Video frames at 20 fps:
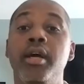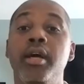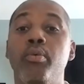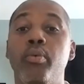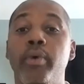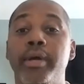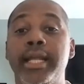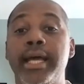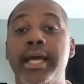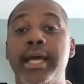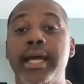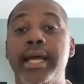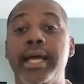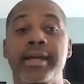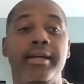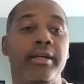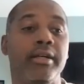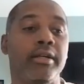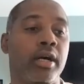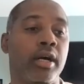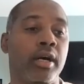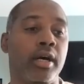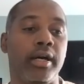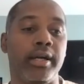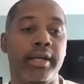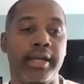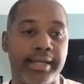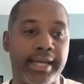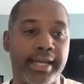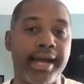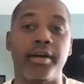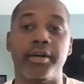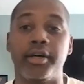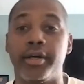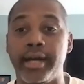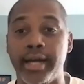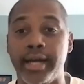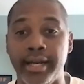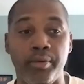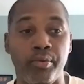when they uh,
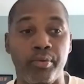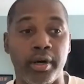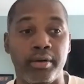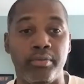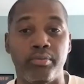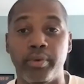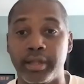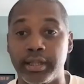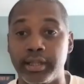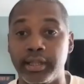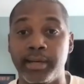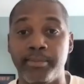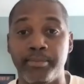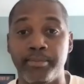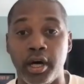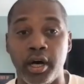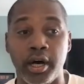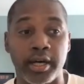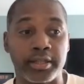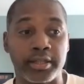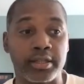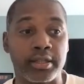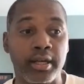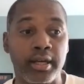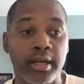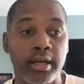encounter anyone with limb loss,